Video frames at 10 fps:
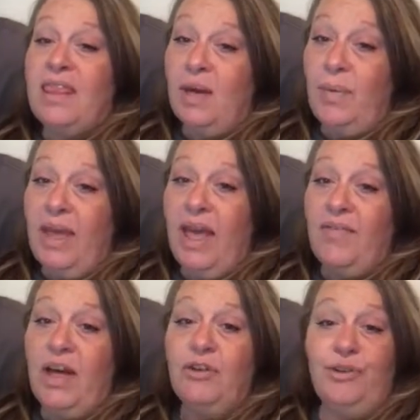Then we
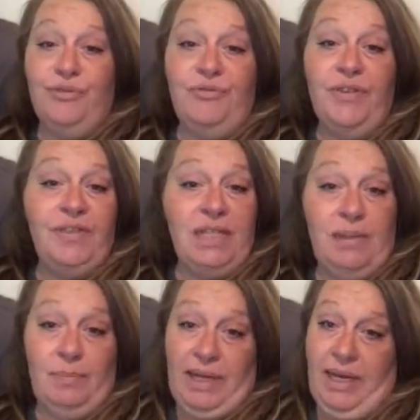have a
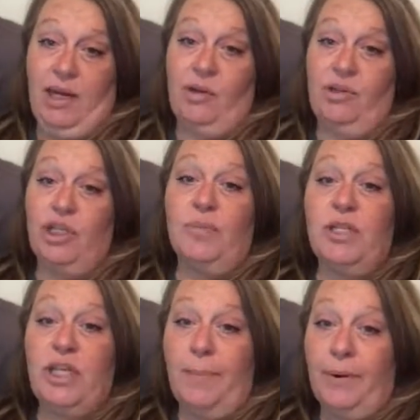115-pound
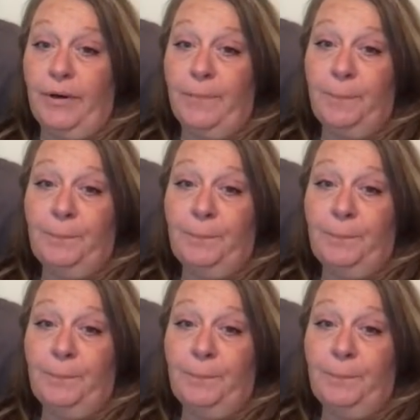German Shepherd.